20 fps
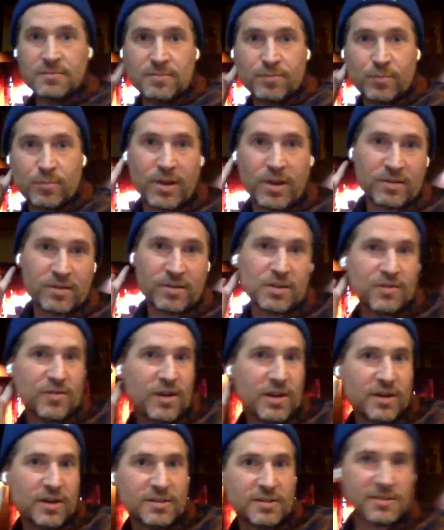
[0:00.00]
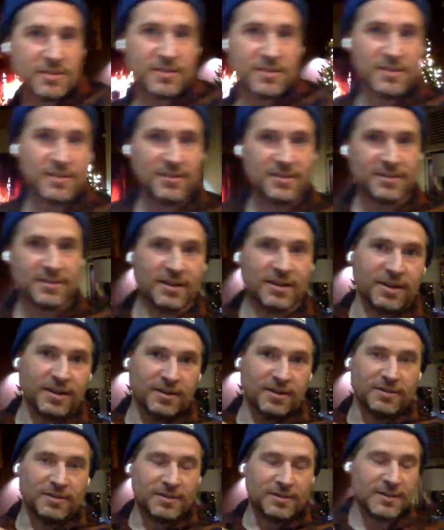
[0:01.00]
Put out those fires. There you
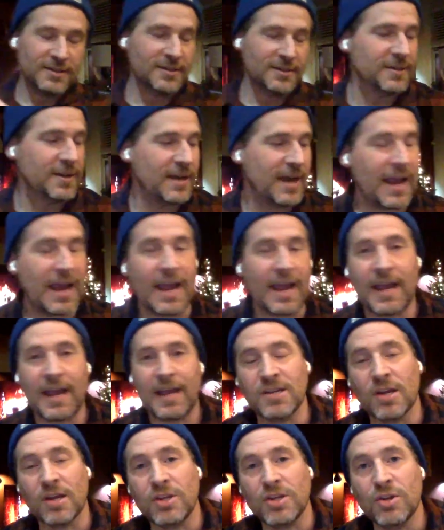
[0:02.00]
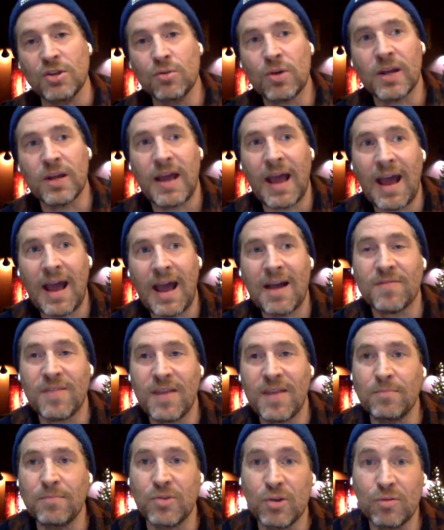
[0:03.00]
go. And you can have
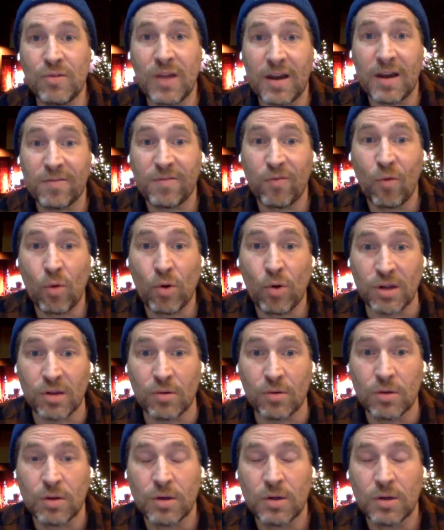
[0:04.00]
them do that for you.